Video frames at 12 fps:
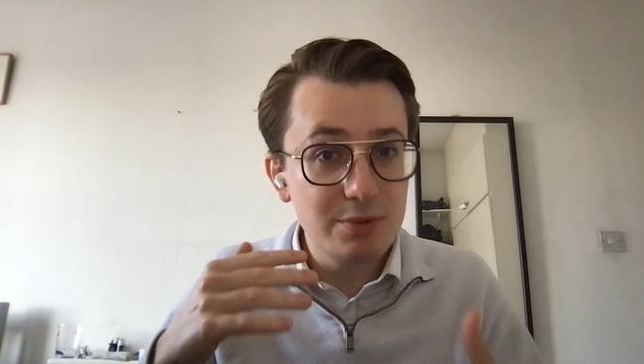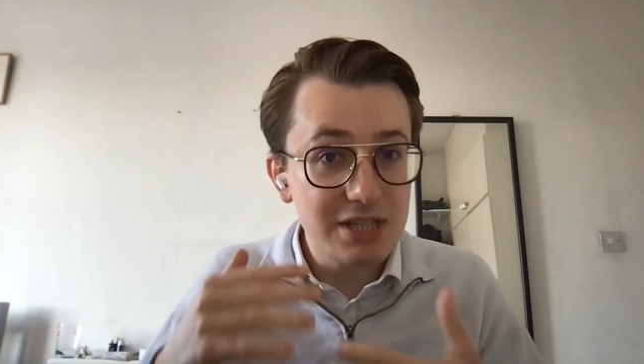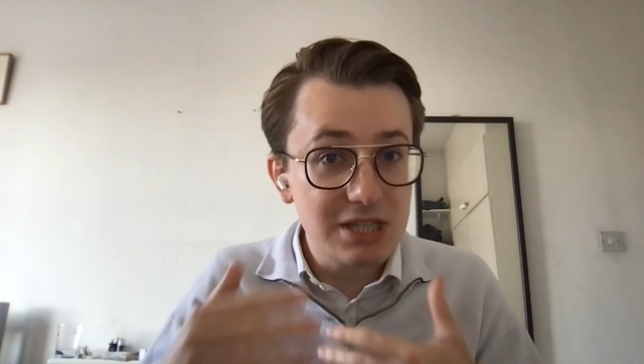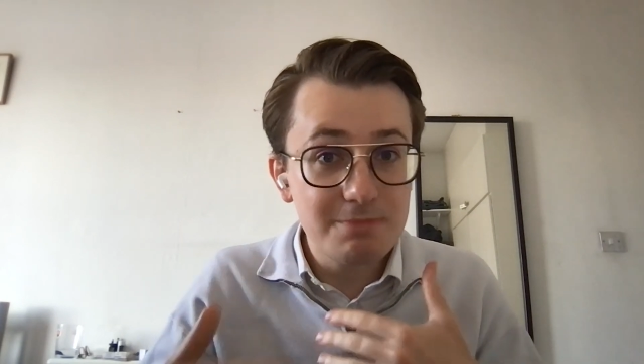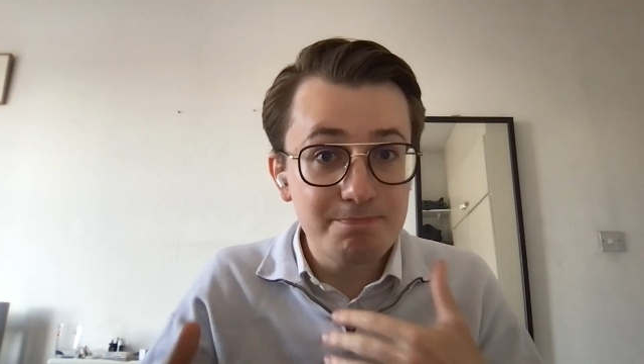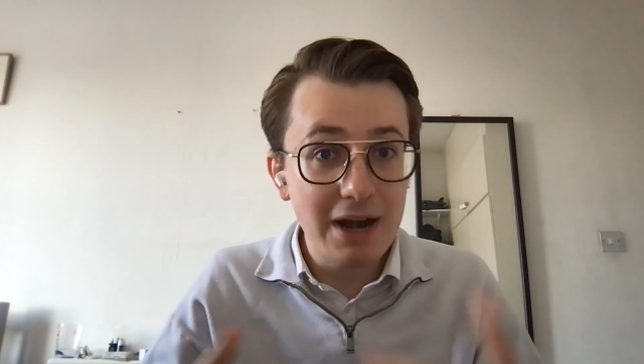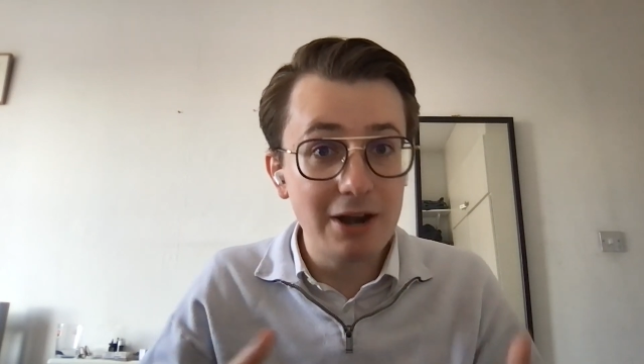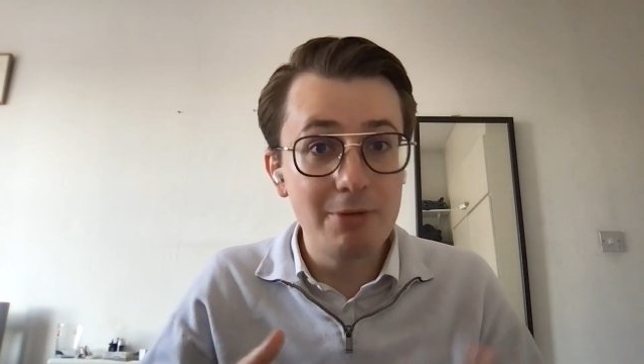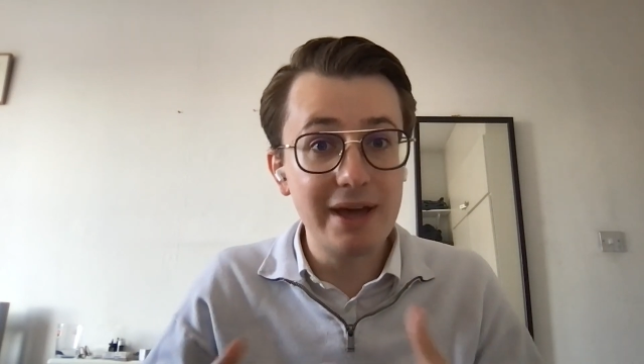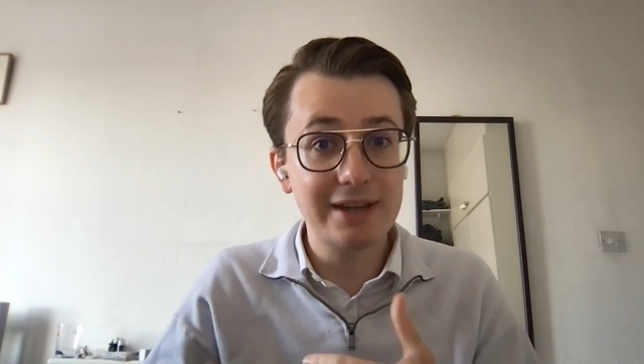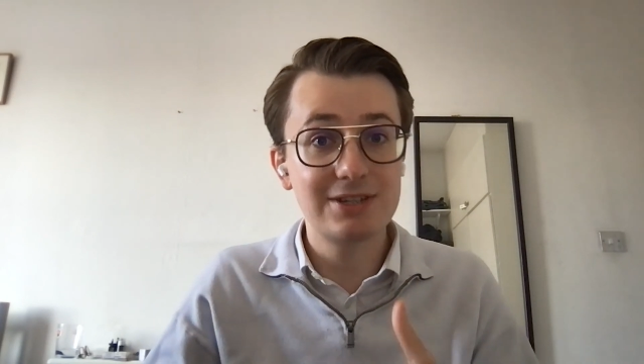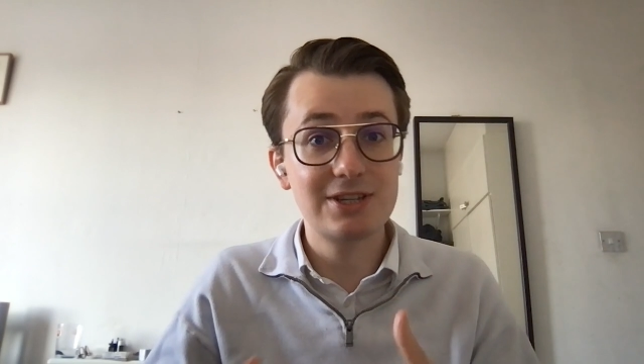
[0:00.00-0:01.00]
to
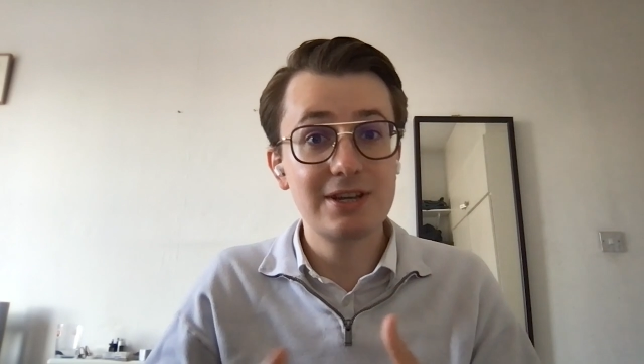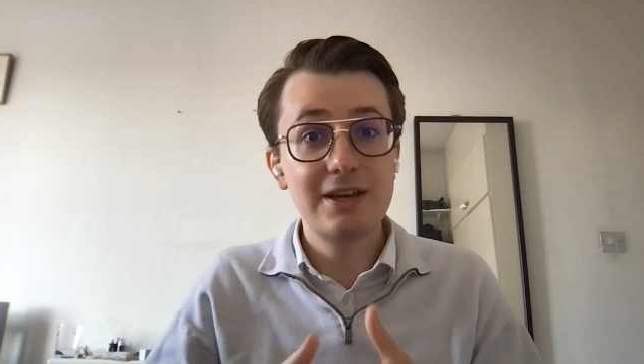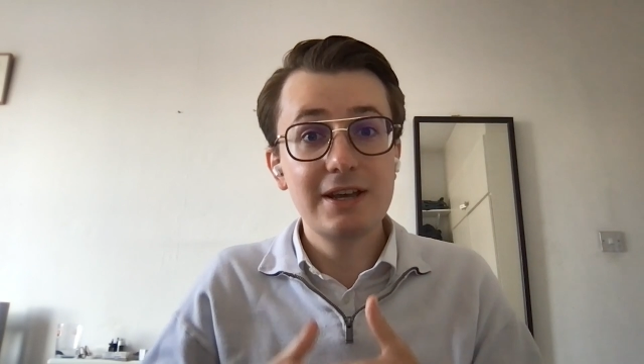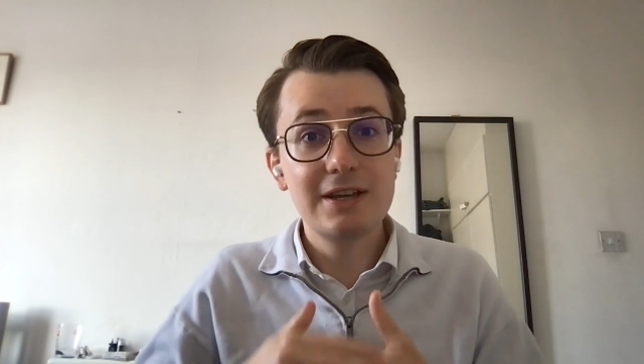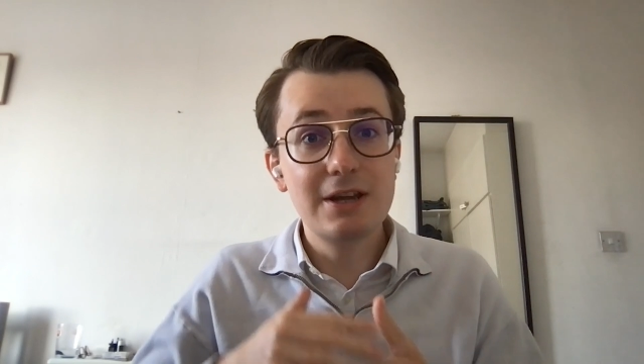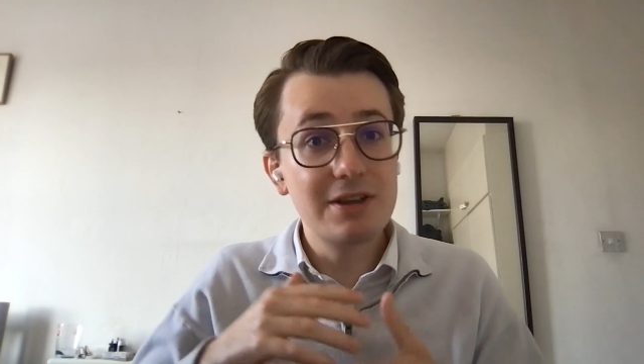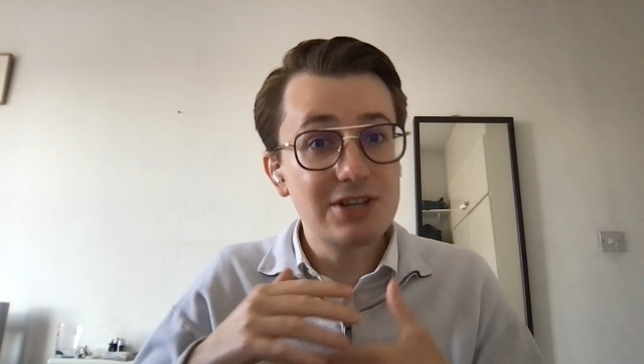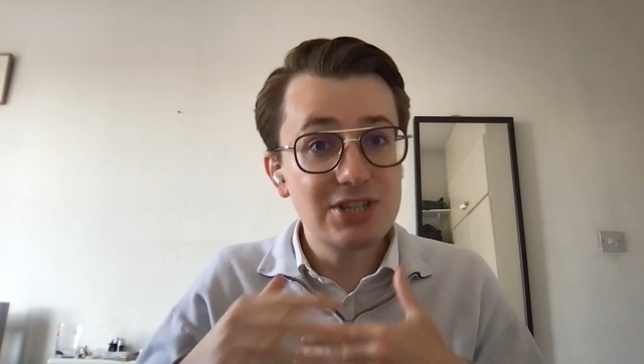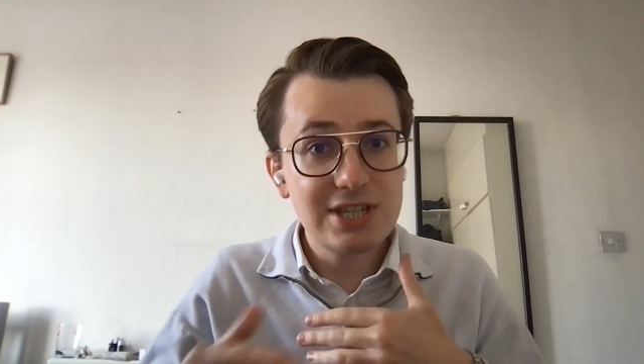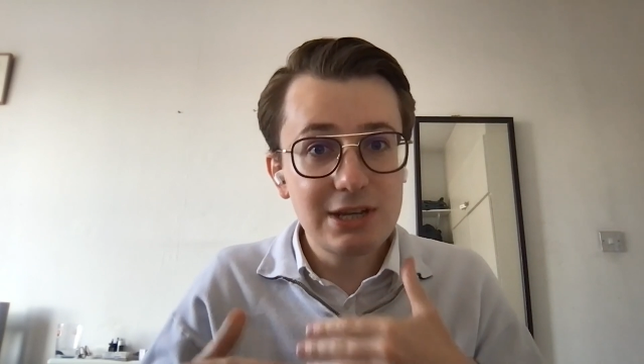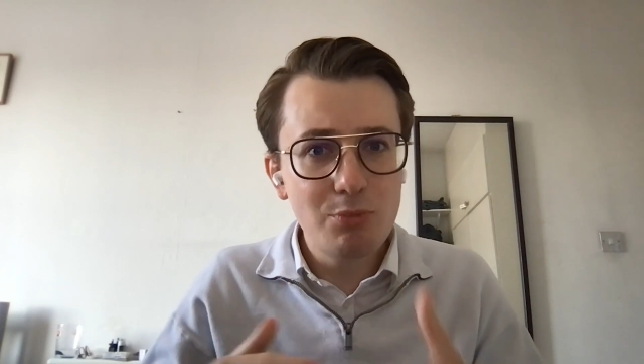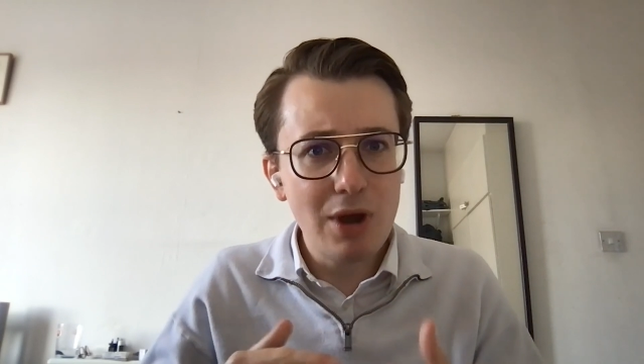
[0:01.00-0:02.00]
experiment, and
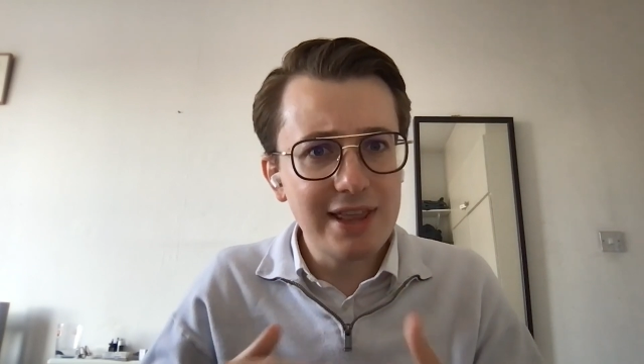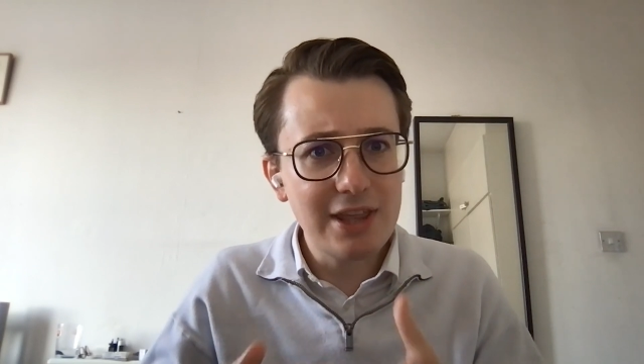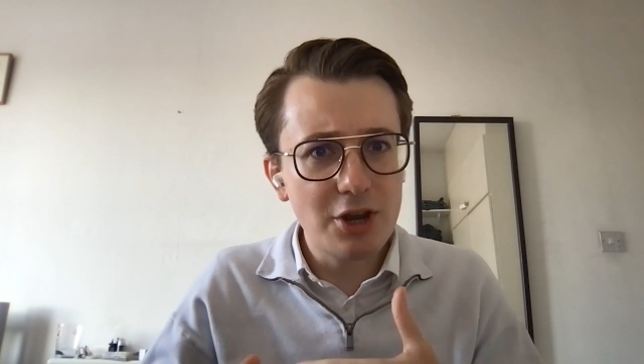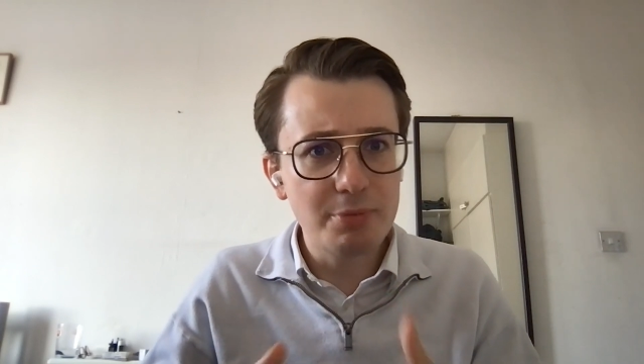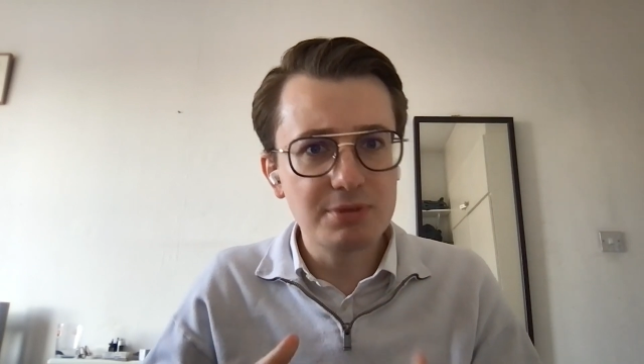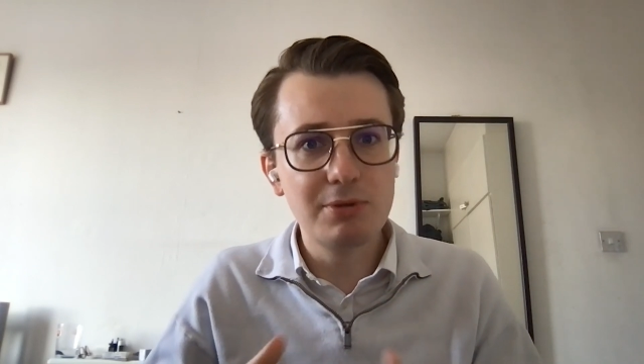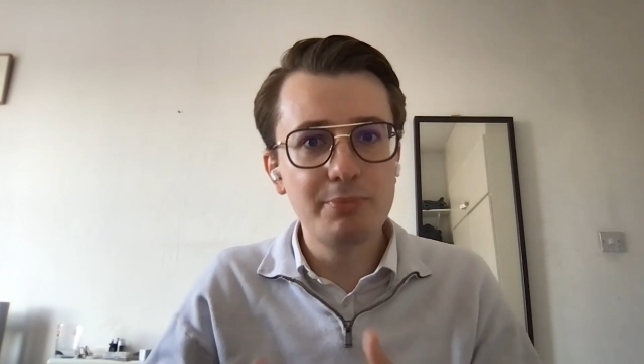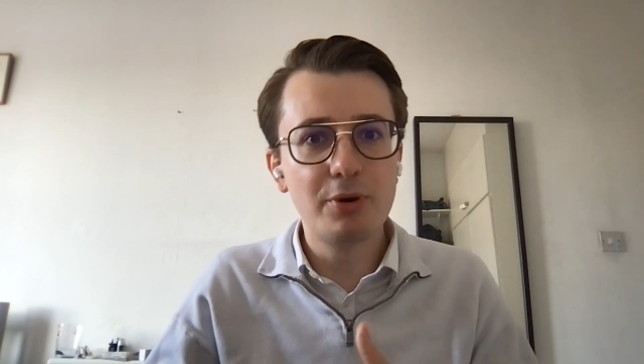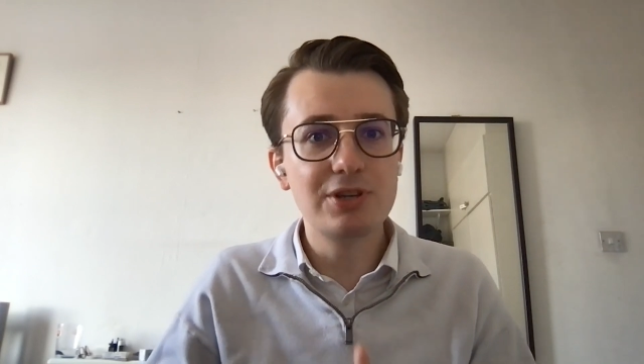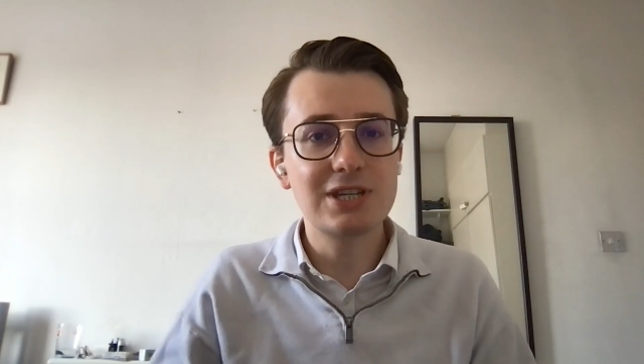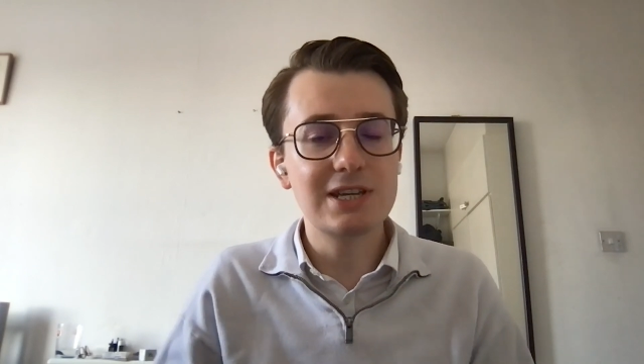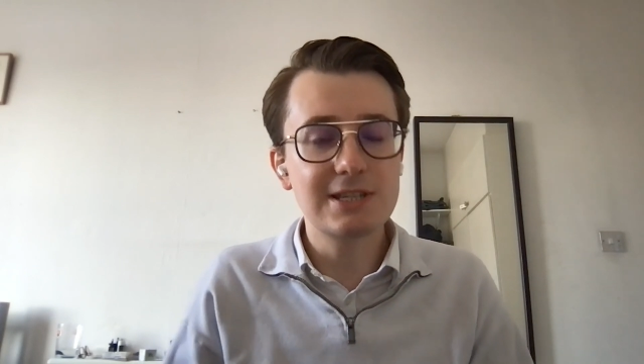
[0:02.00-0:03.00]
see where that optimal
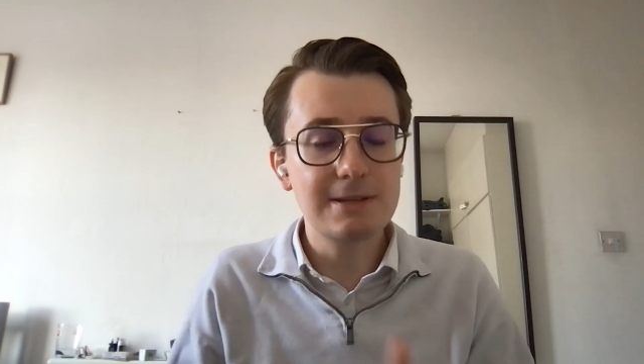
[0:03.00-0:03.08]
point